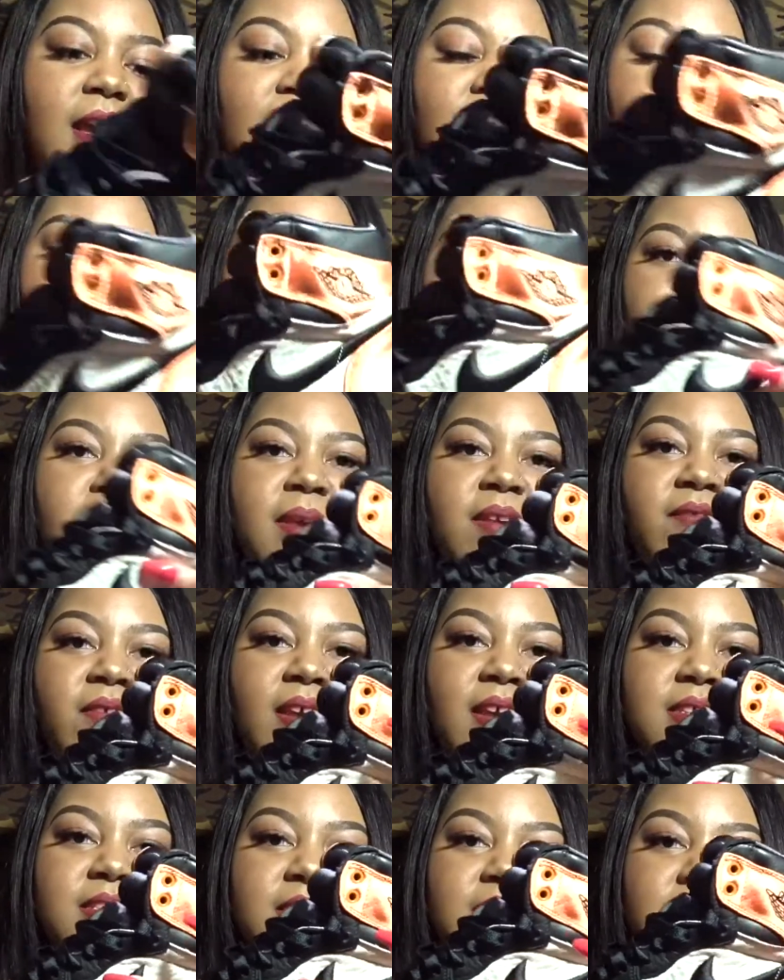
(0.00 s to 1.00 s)
Even
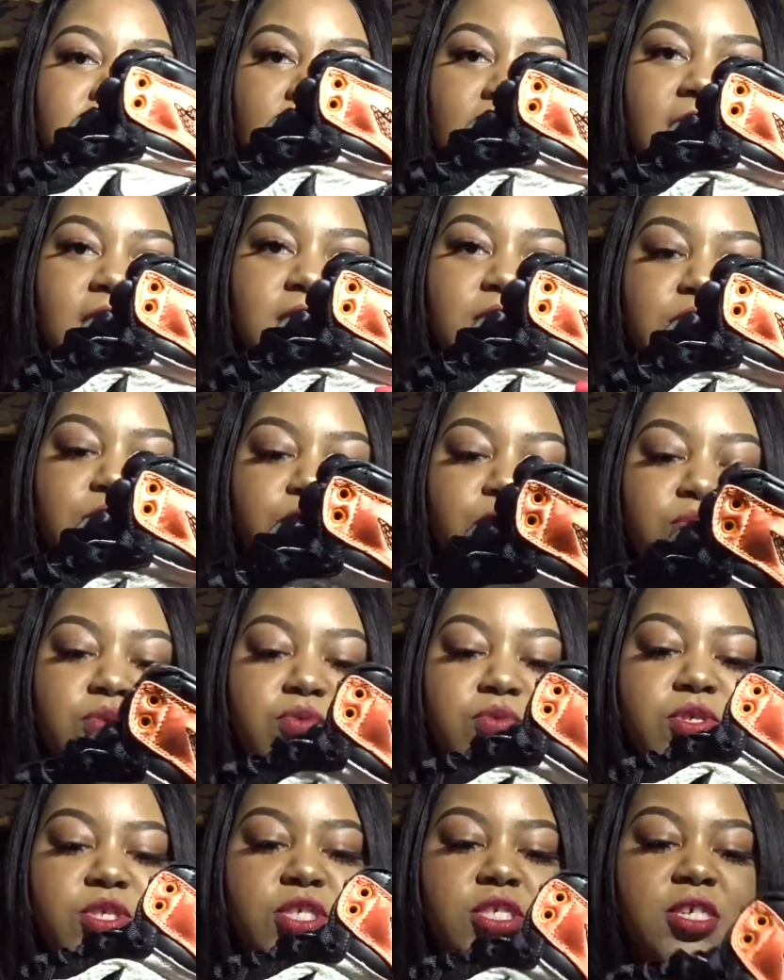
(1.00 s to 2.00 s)
has a satin
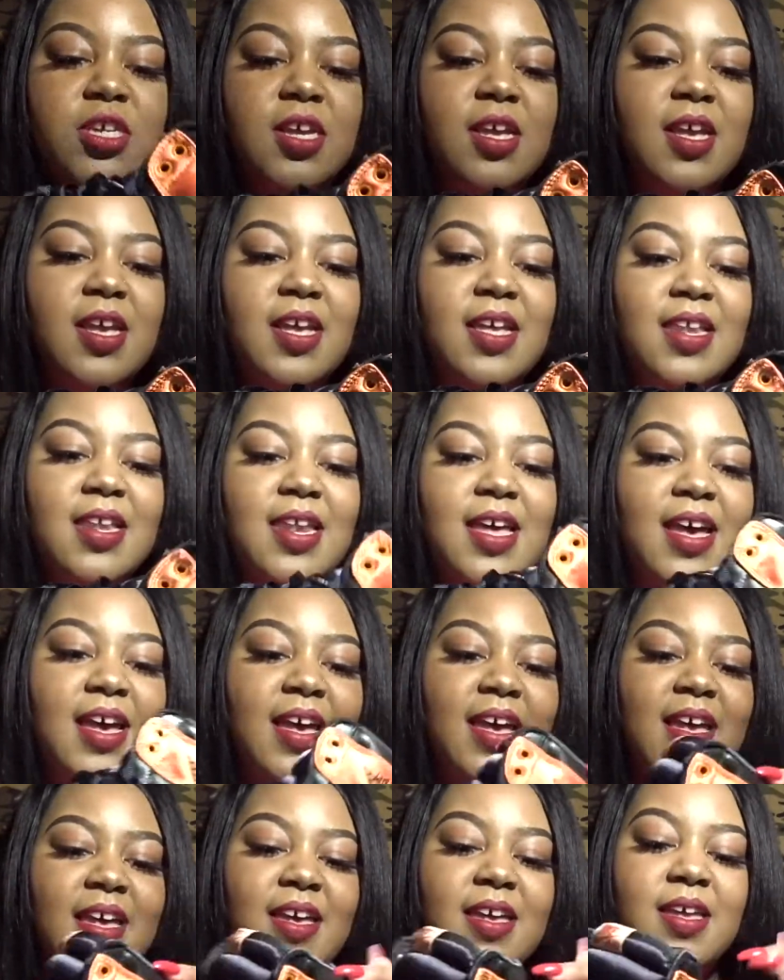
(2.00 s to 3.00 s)
swoosh.
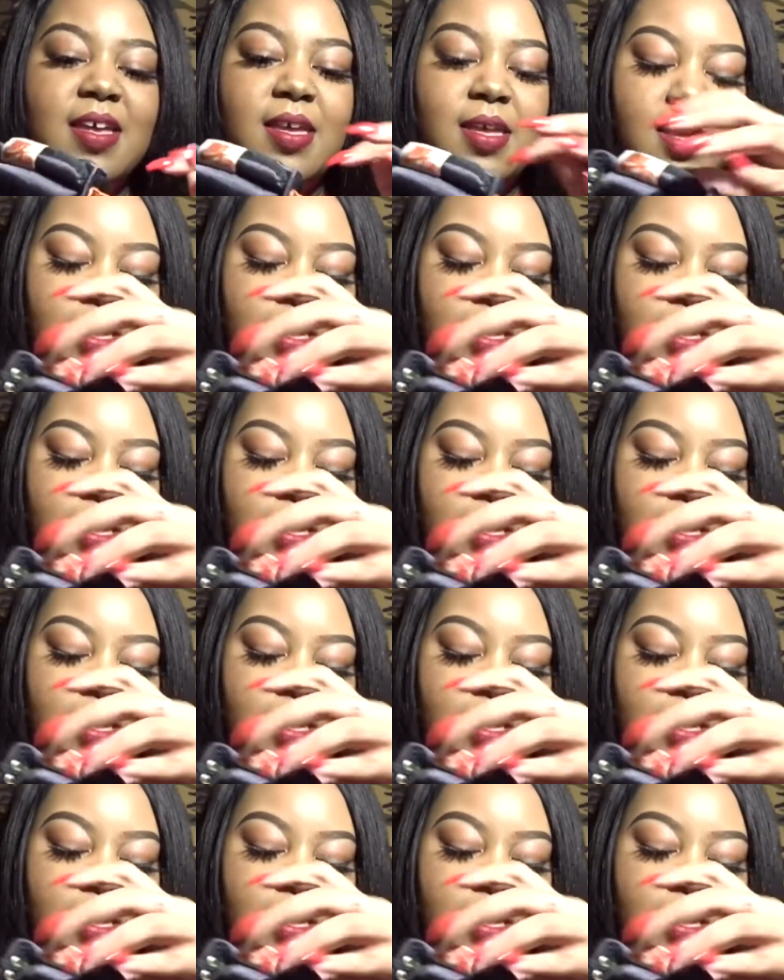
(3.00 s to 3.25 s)
Like,